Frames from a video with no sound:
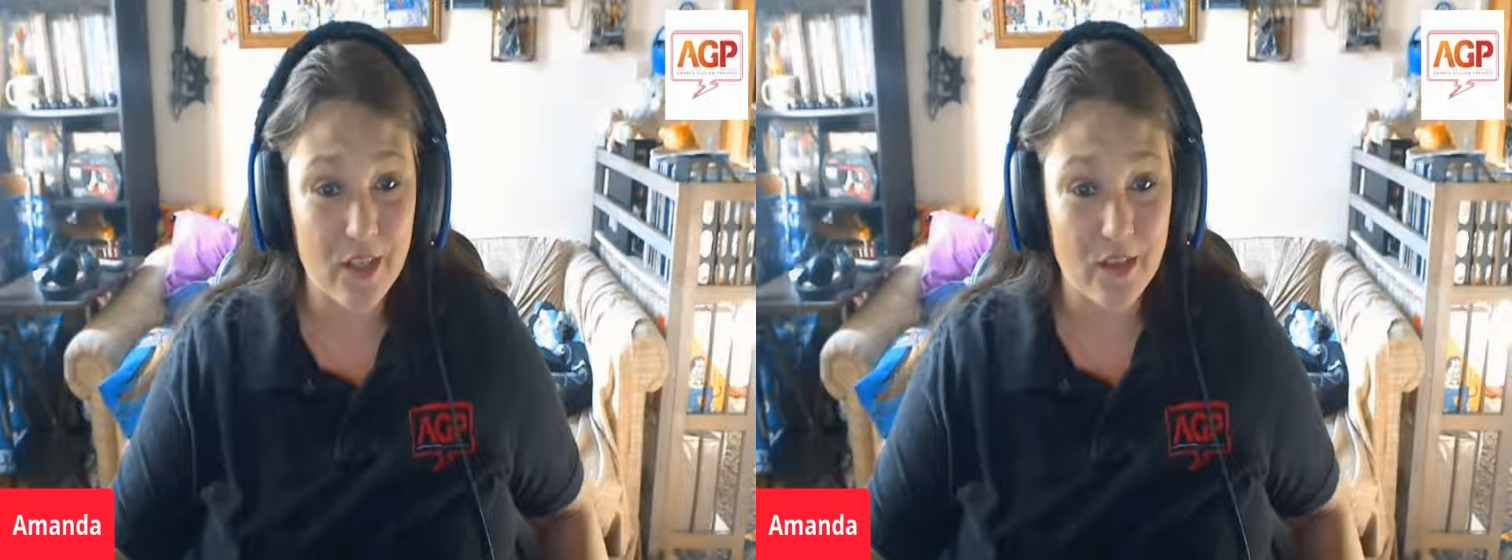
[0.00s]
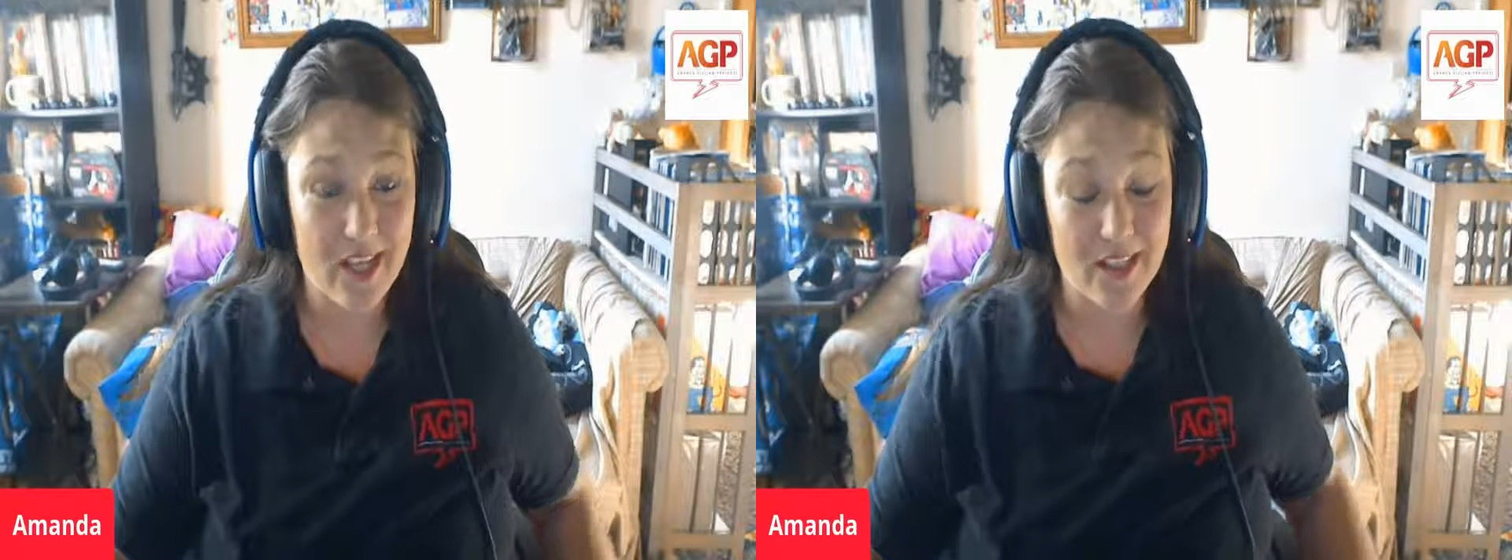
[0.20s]

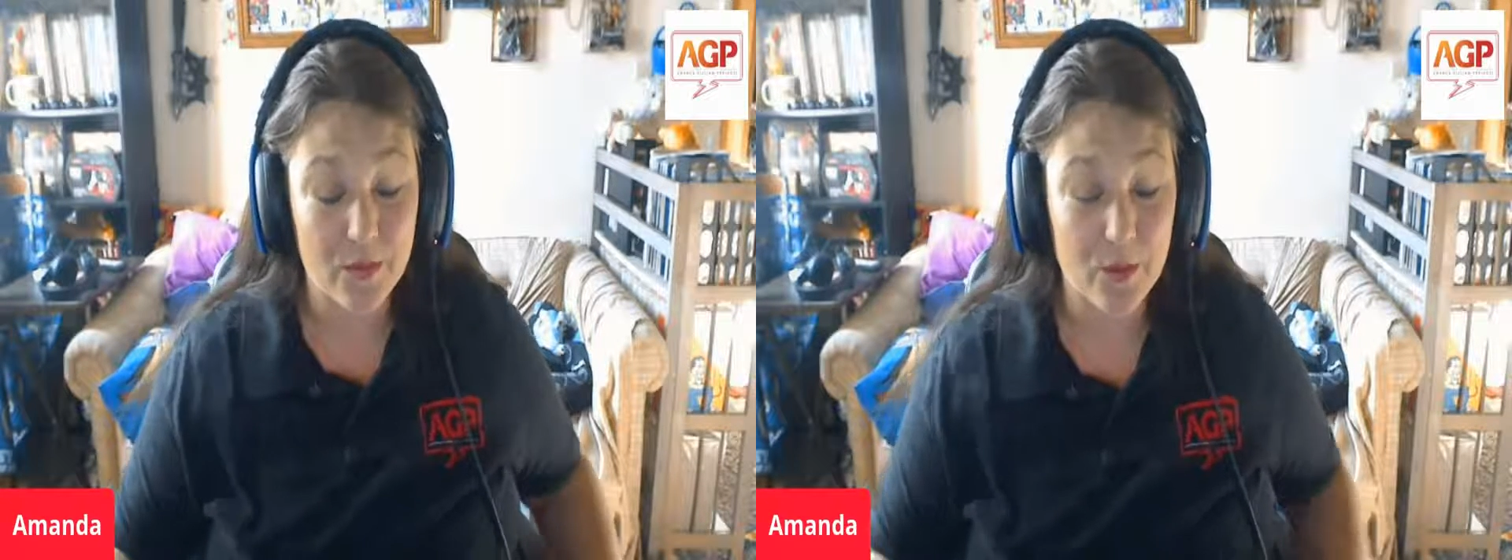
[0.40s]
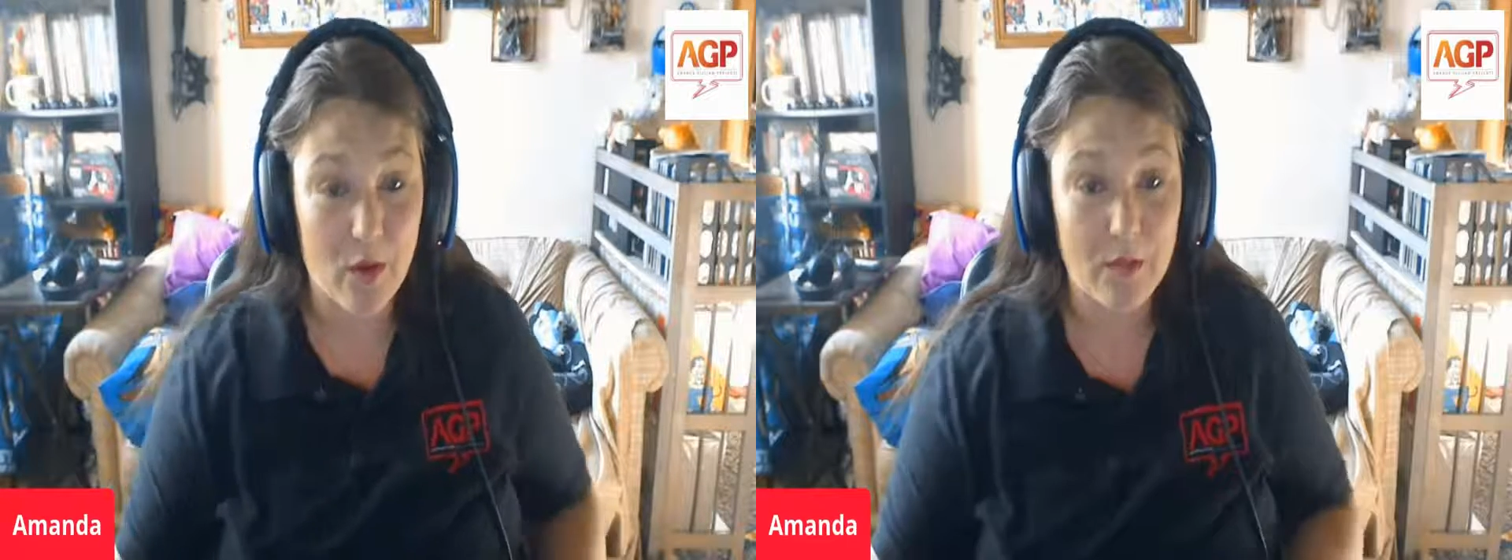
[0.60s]
or not
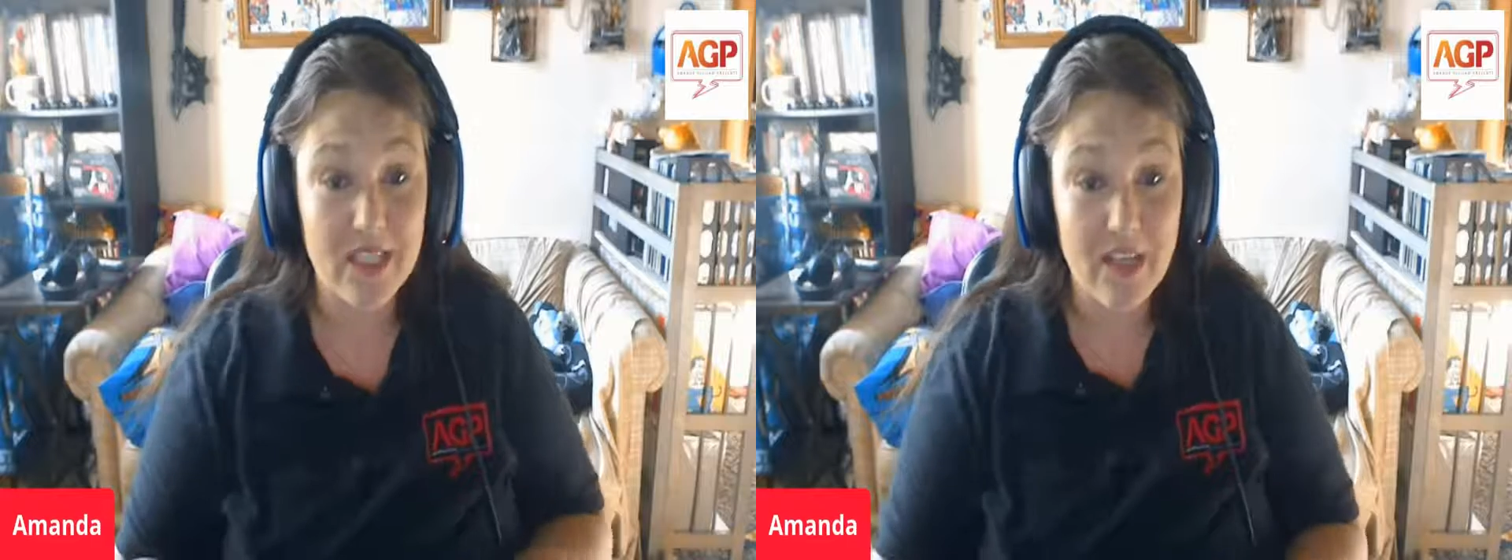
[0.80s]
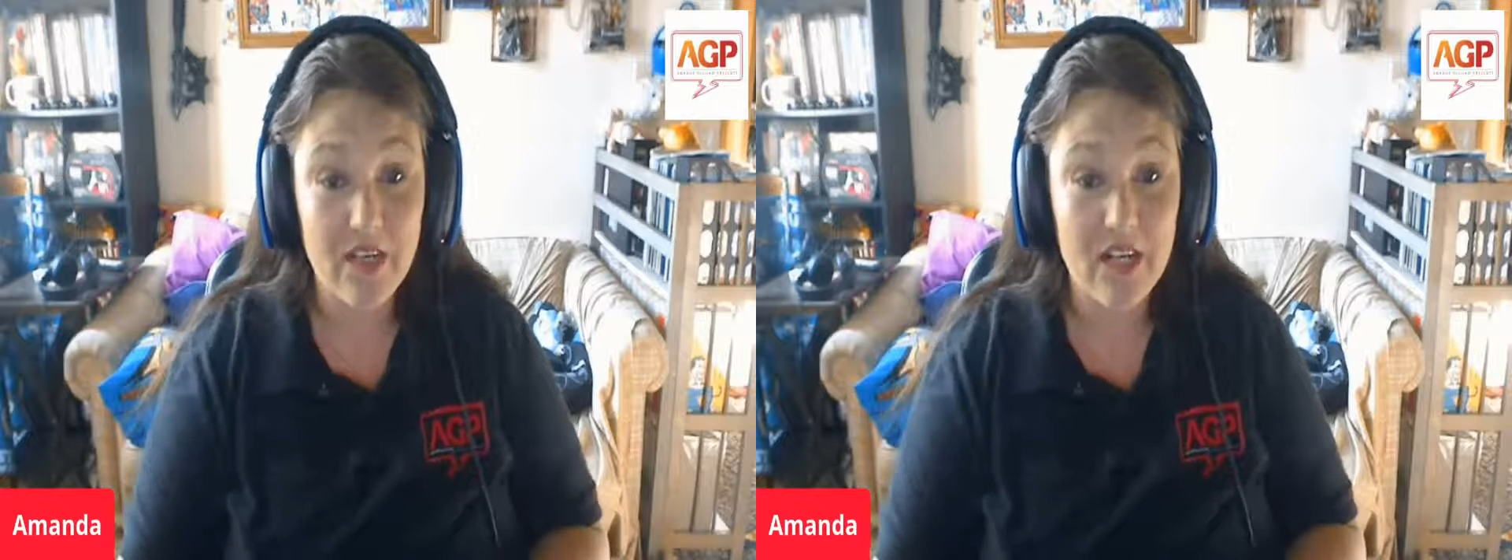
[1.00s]

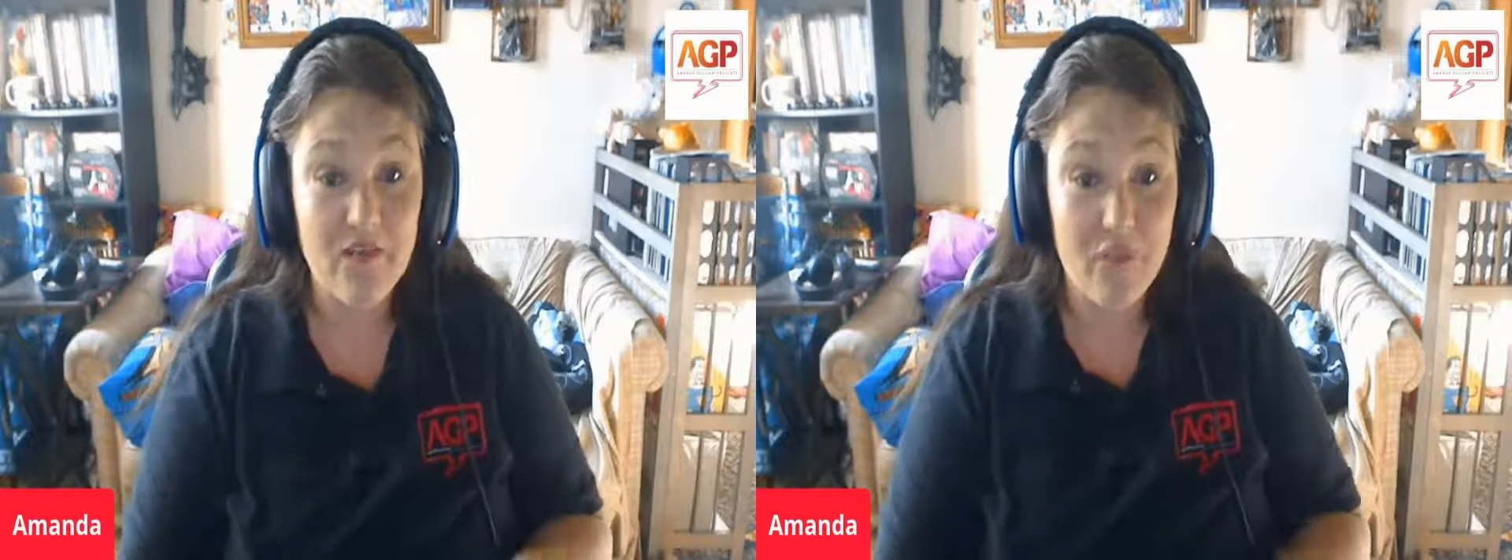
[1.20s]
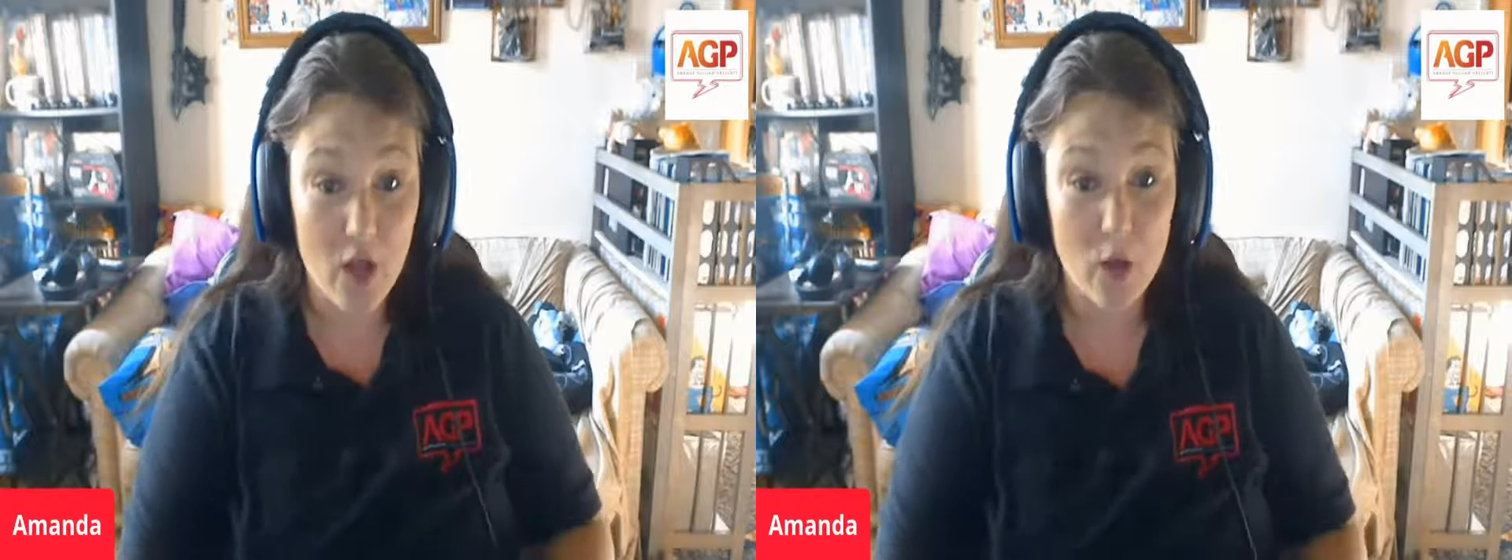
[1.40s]
subscribers, seventy
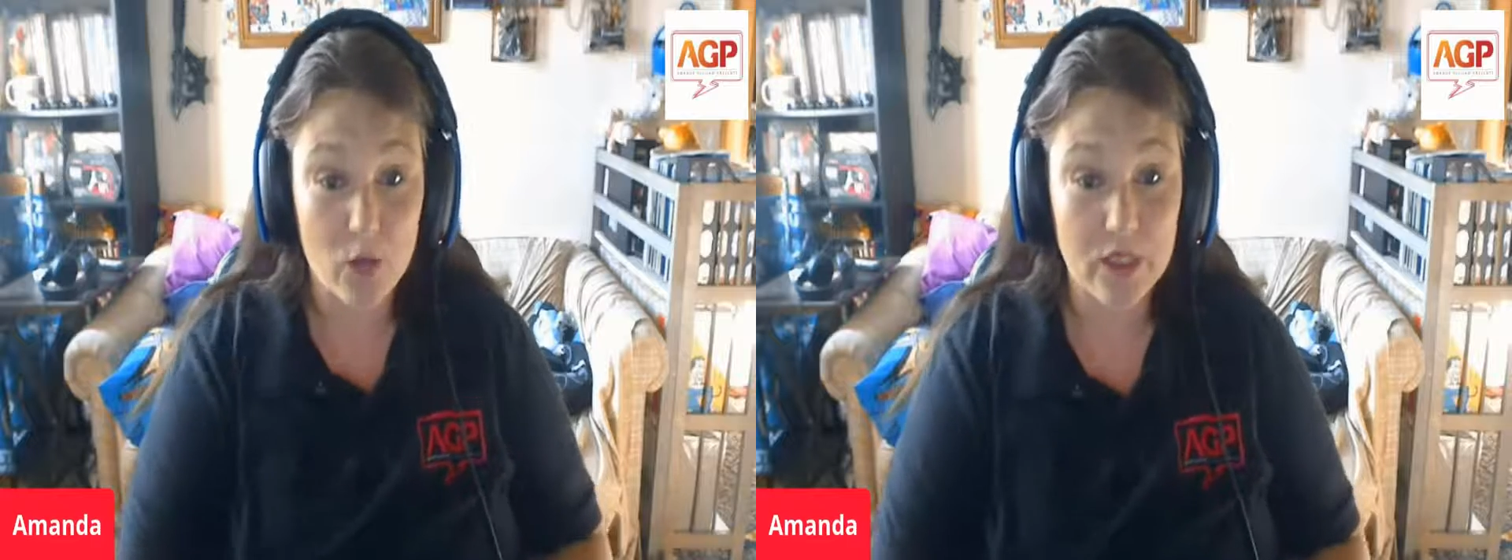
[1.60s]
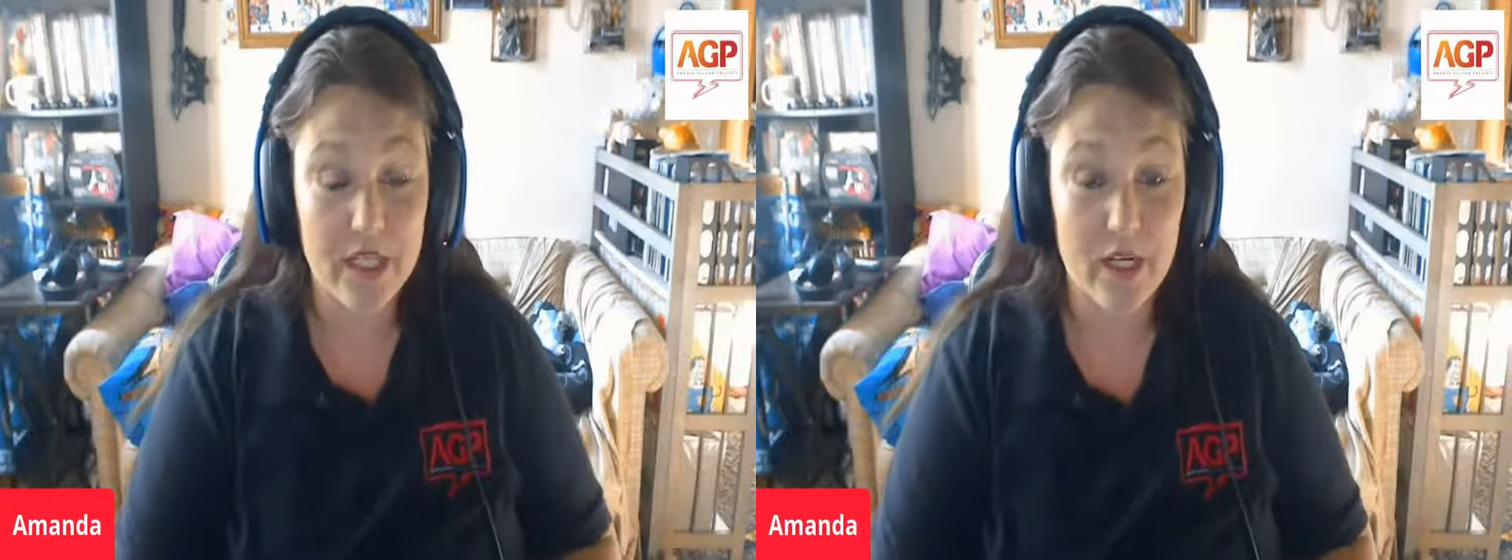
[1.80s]

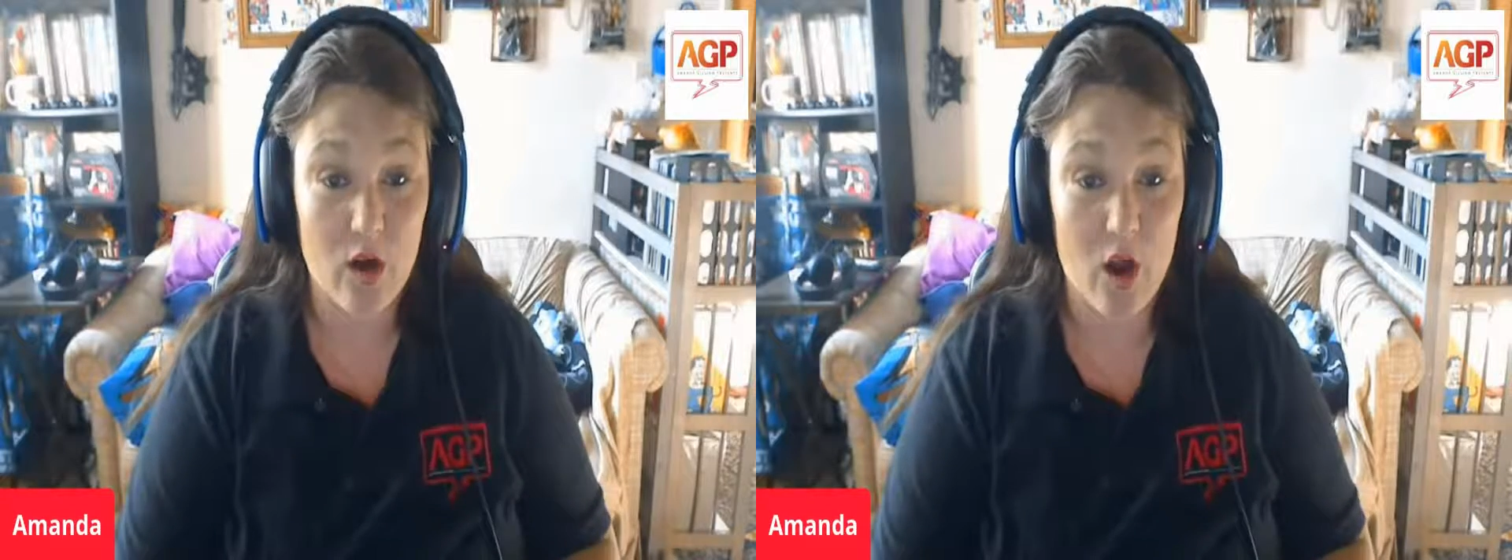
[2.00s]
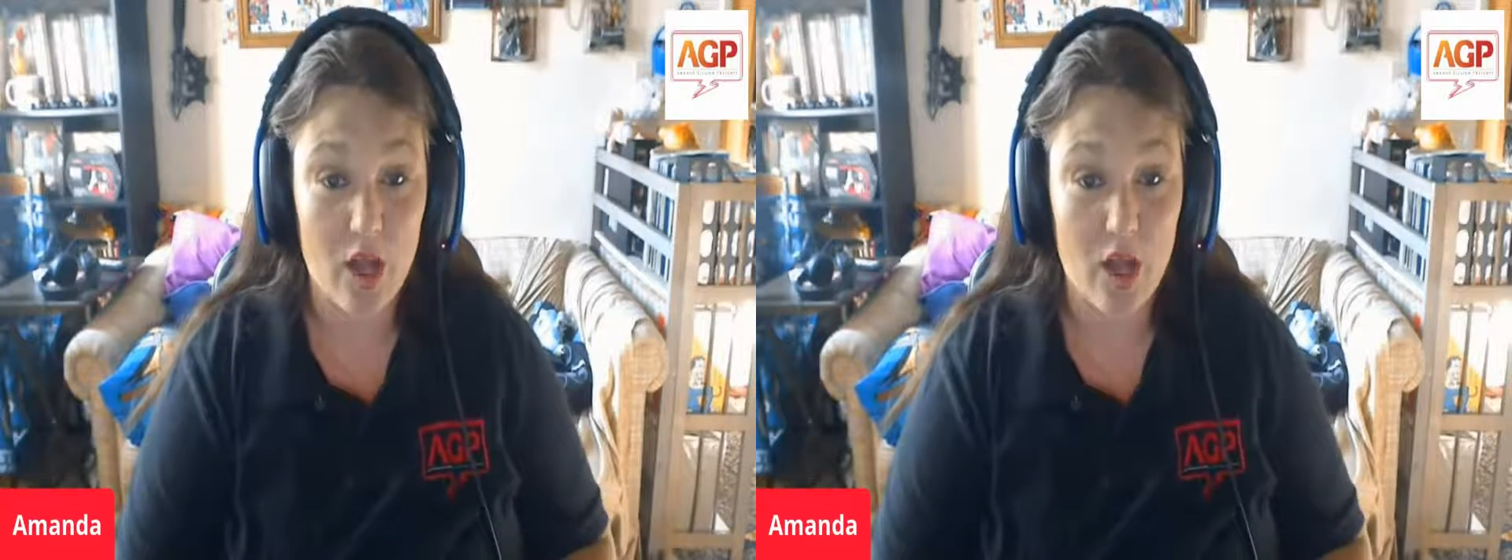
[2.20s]
followers here